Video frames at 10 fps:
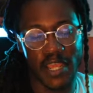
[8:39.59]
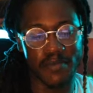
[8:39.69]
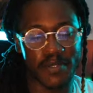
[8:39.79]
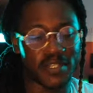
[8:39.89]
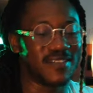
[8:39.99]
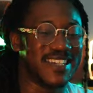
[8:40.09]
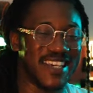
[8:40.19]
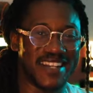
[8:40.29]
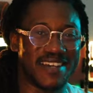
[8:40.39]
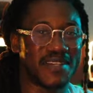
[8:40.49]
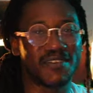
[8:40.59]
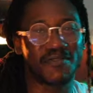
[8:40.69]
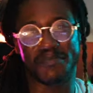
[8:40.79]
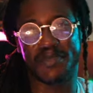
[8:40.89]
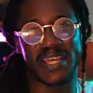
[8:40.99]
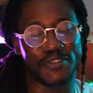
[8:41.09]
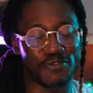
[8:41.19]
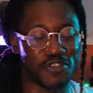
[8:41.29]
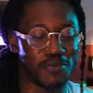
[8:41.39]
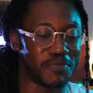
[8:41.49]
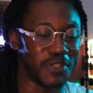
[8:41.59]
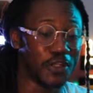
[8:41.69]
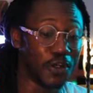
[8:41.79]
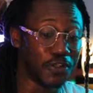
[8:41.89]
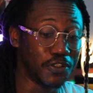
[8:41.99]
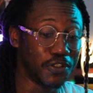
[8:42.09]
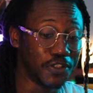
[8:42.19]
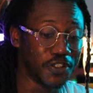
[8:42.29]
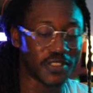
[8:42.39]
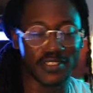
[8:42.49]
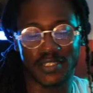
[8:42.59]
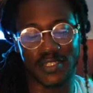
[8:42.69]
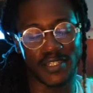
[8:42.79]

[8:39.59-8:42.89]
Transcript: But again, I'm, I do not want to be that YouTuber to be because uh,